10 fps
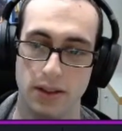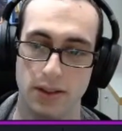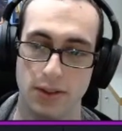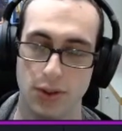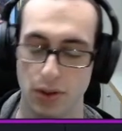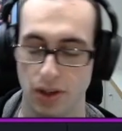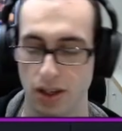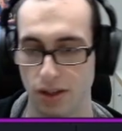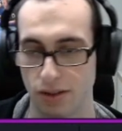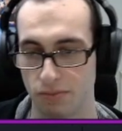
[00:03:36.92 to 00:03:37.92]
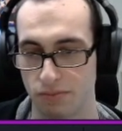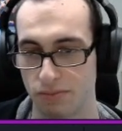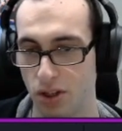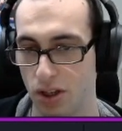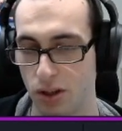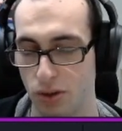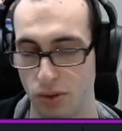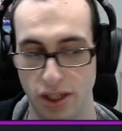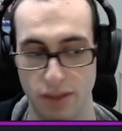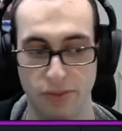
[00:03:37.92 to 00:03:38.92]
So you can go
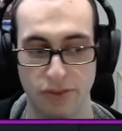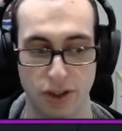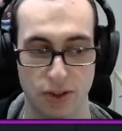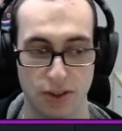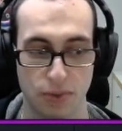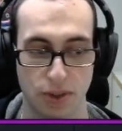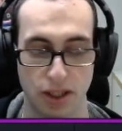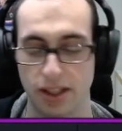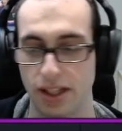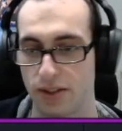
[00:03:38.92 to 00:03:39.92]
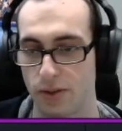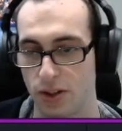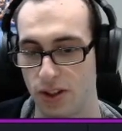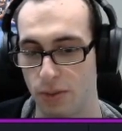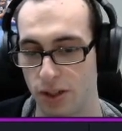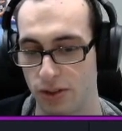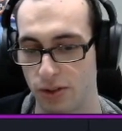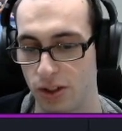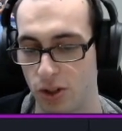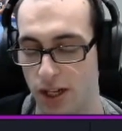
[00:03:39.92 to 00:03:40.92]
Lib first as well. Then it's very similar to
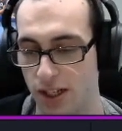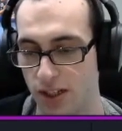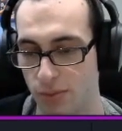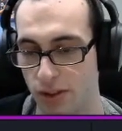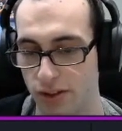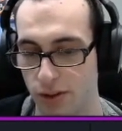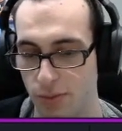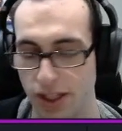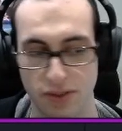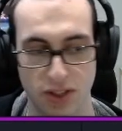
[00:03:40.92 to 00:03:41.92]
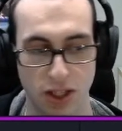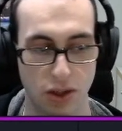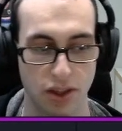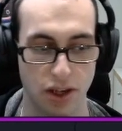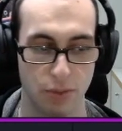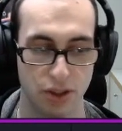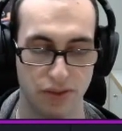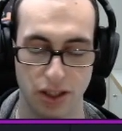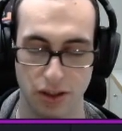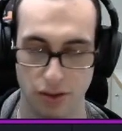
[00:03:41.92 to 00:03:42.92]
the Chinese build. You might have seen Uthermal's
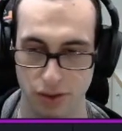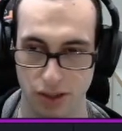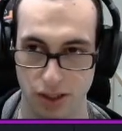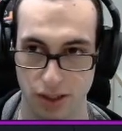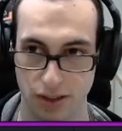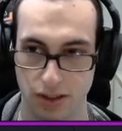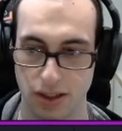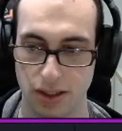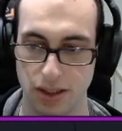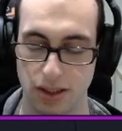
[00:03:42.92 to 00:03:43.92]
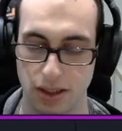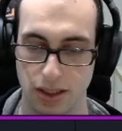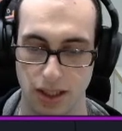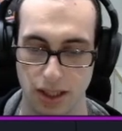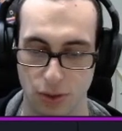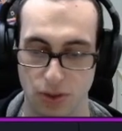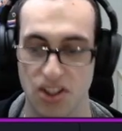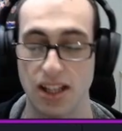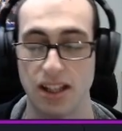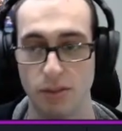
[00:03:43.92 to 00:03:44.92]
video on the
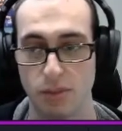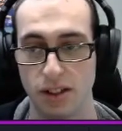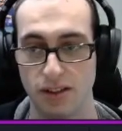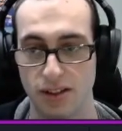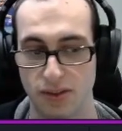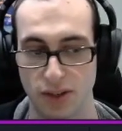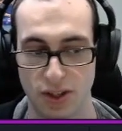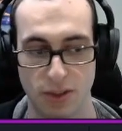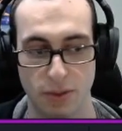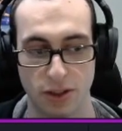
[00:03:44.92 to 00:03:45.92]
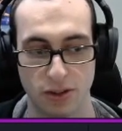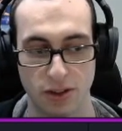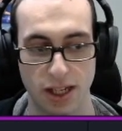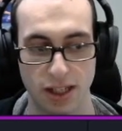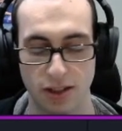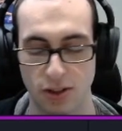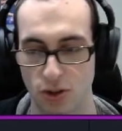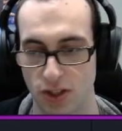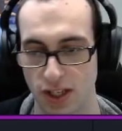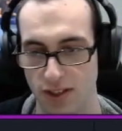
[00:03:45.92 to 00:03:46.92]
Transcendent build. It's very similar to that. It
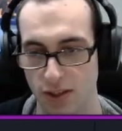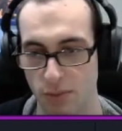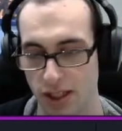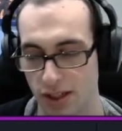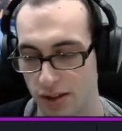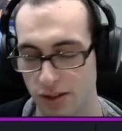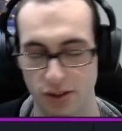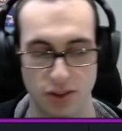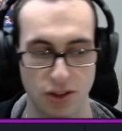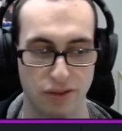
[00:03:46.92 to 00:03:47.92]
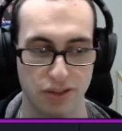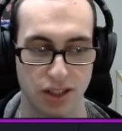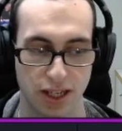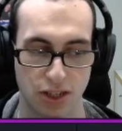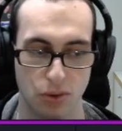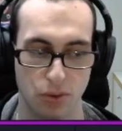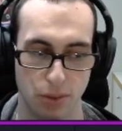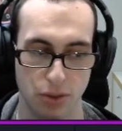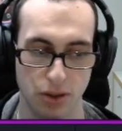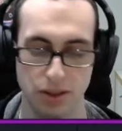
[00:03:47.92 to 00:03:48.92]
just hits a bit harder because you have an extra
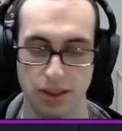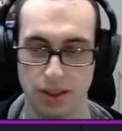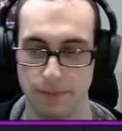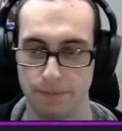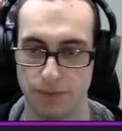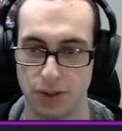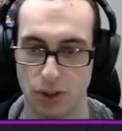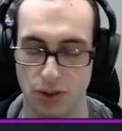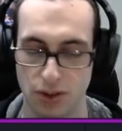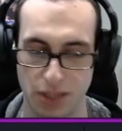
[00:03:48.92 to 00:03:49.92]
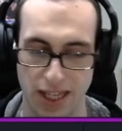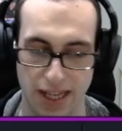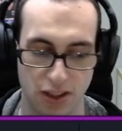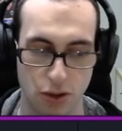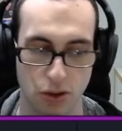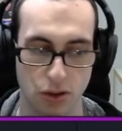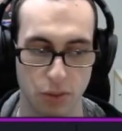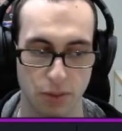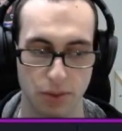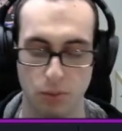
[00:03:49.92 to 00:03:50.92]
Reaper. So it's a bit less
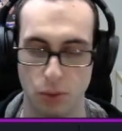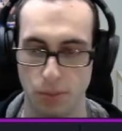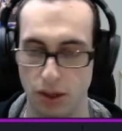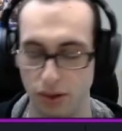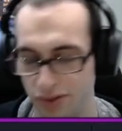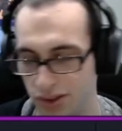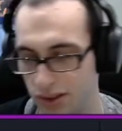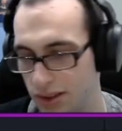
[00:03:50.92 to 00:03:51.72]
economic but more powerful.